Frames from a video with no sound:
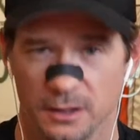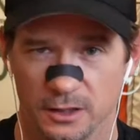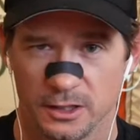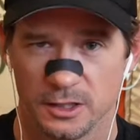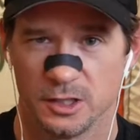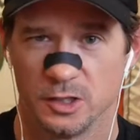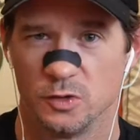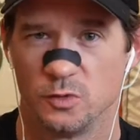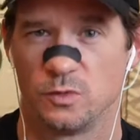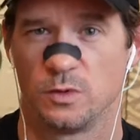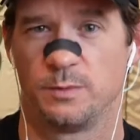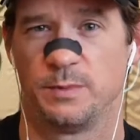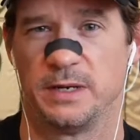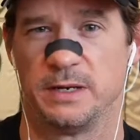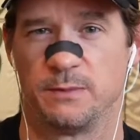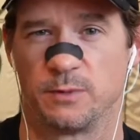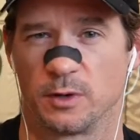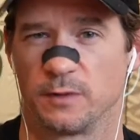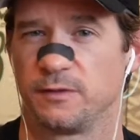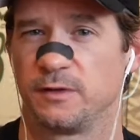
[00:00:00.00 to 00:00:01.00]
you will be
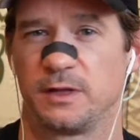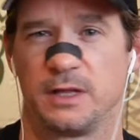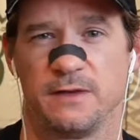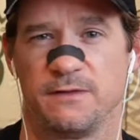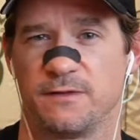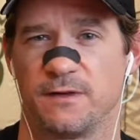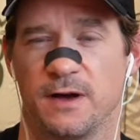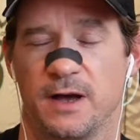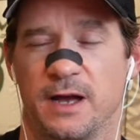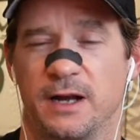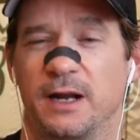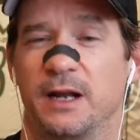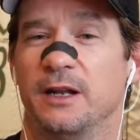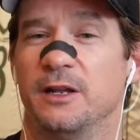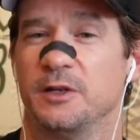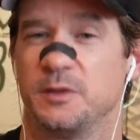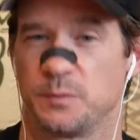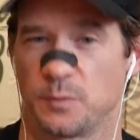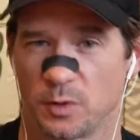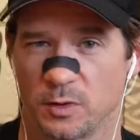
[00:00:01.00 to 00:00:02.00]
perfectly fine and
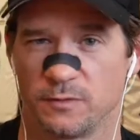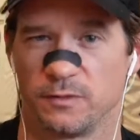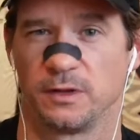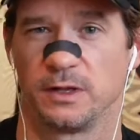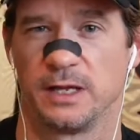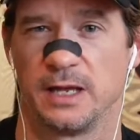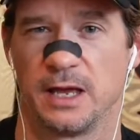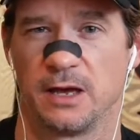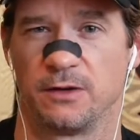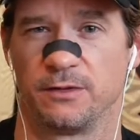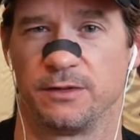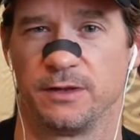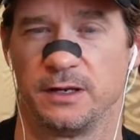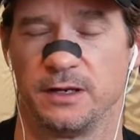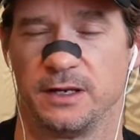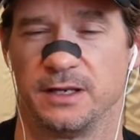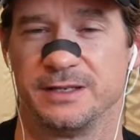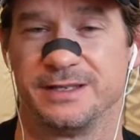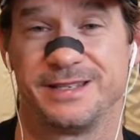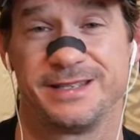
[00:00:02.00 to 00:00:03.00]
it's perfectly
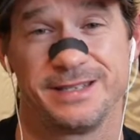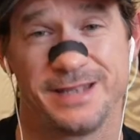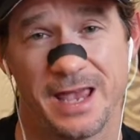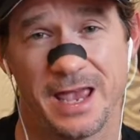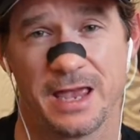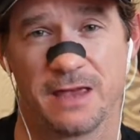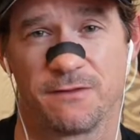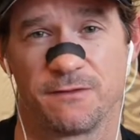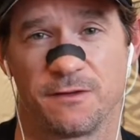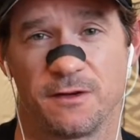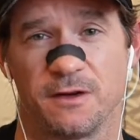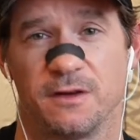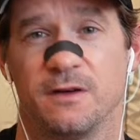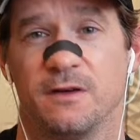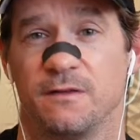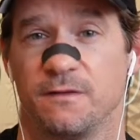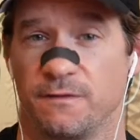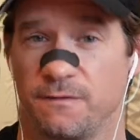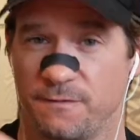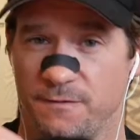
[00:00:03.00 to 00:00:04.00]
healthy and safe
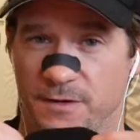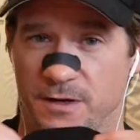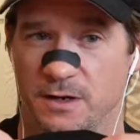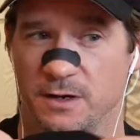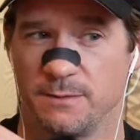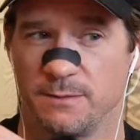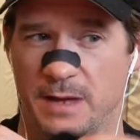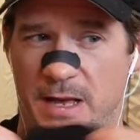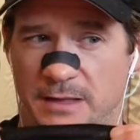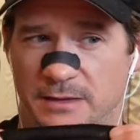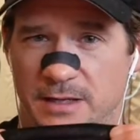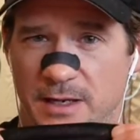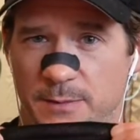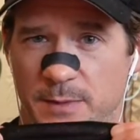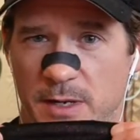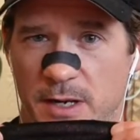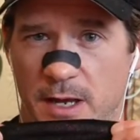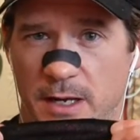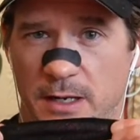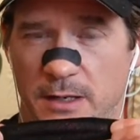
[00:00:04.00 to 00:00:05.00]
for you to mouth tape
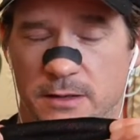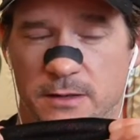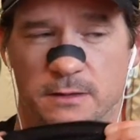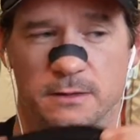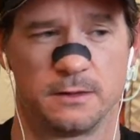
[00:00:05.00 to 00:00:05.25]
at night.